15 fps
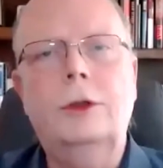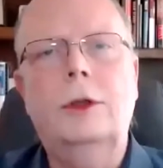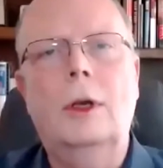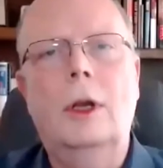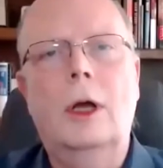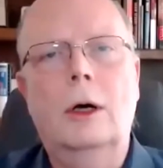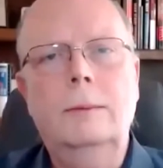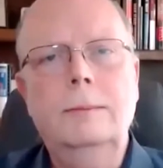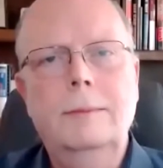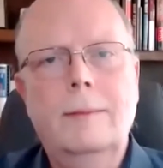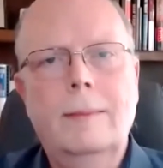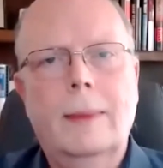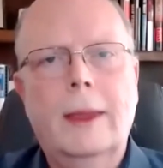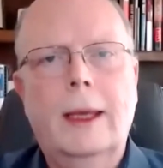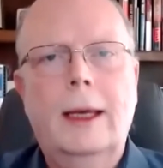to know.
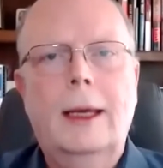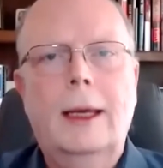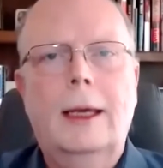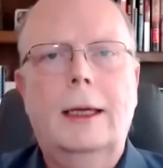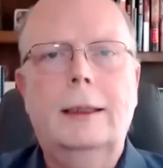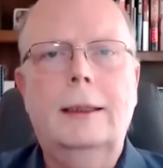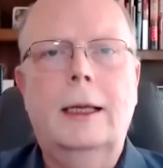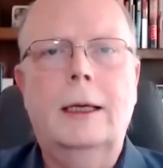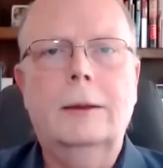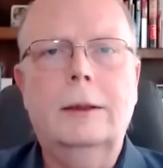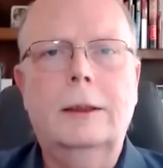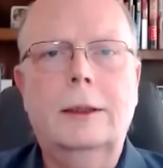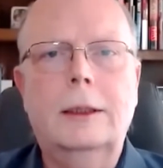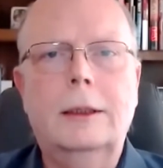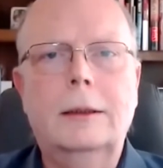Now,
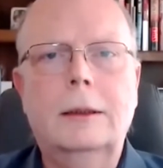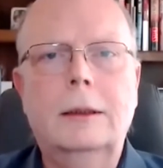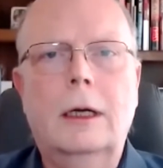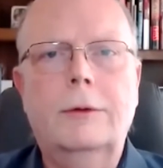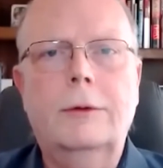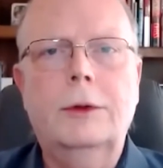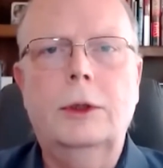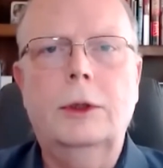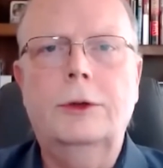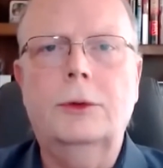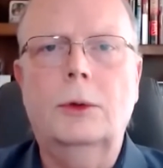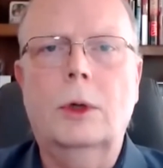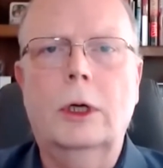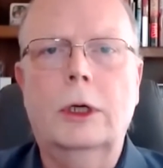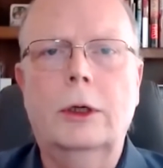the governor's
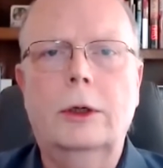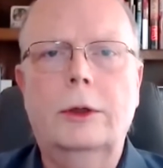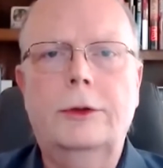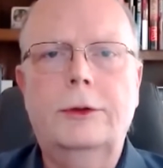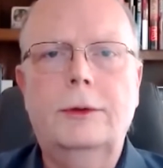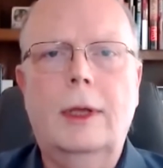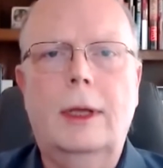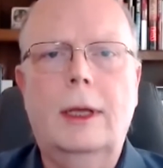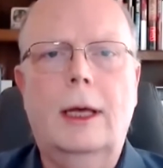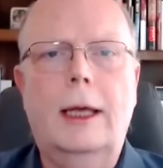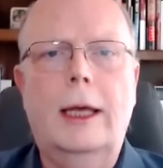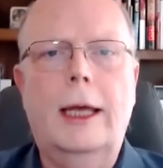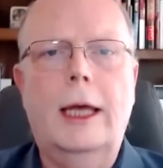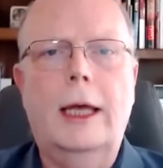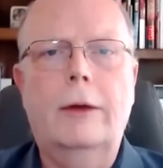orders
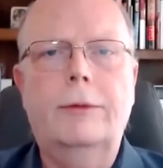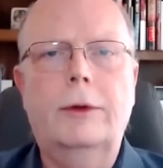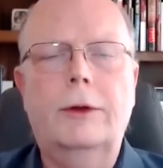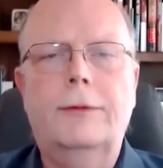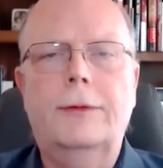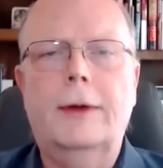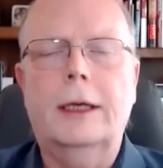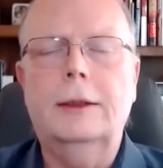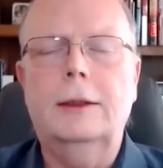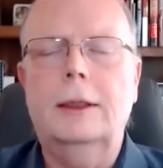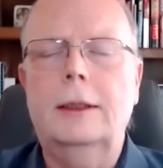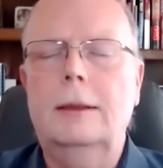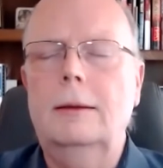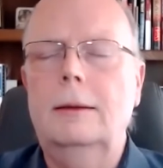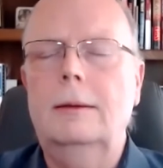have
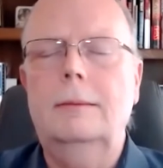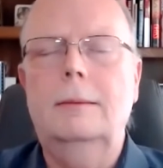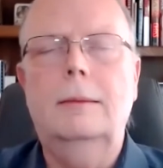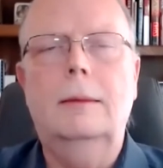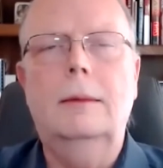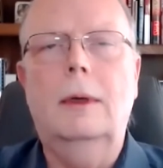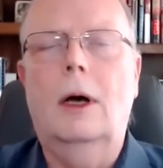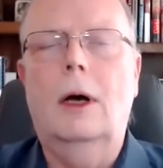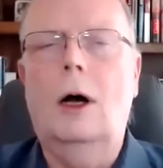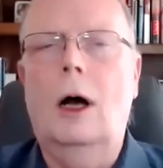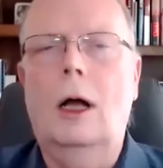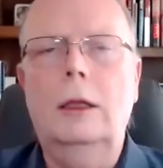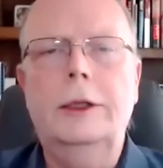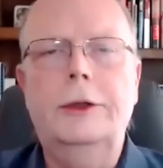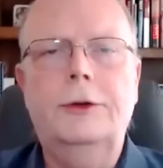affected
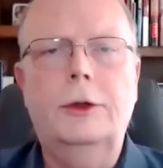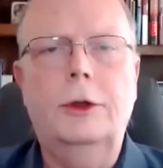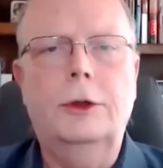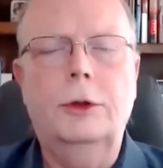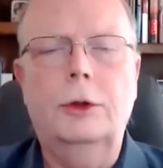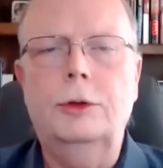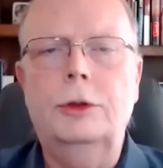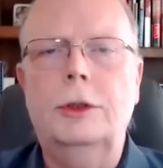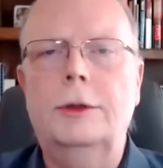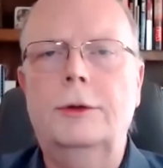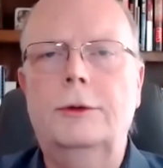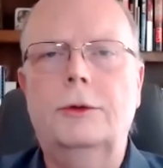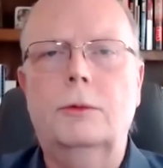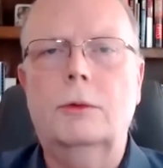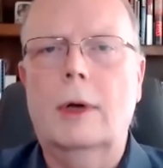all
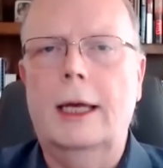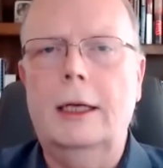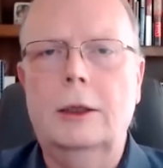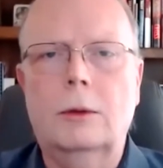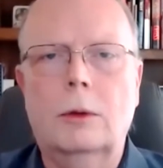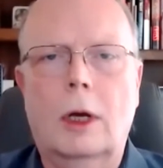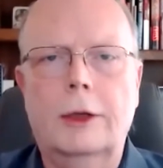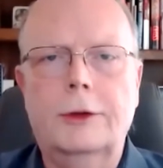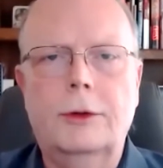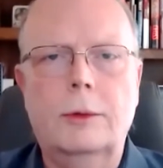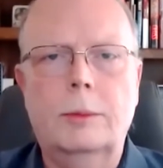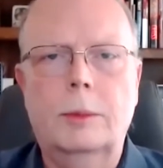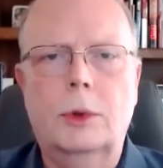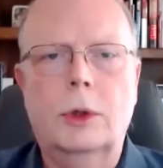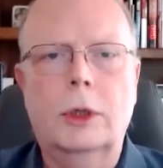institutions right across the
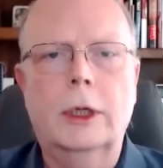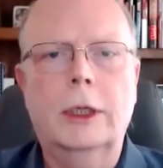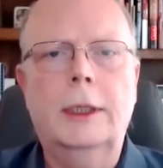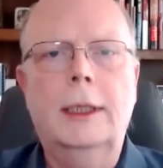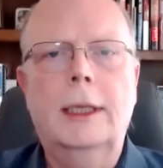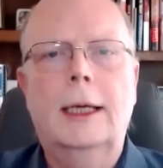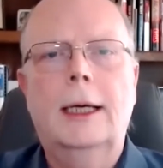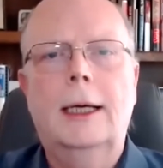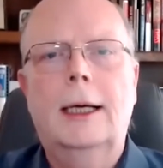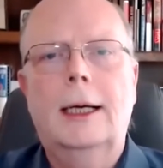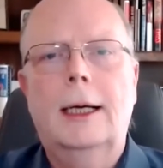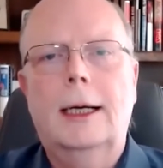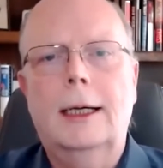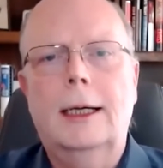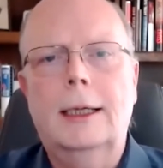board.
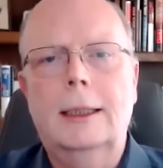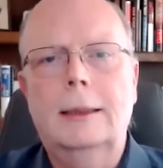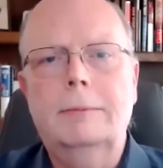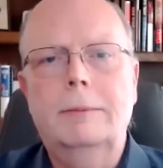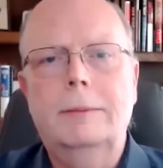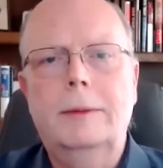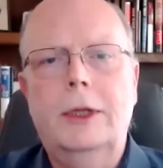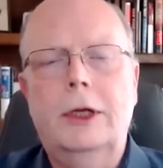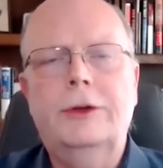They're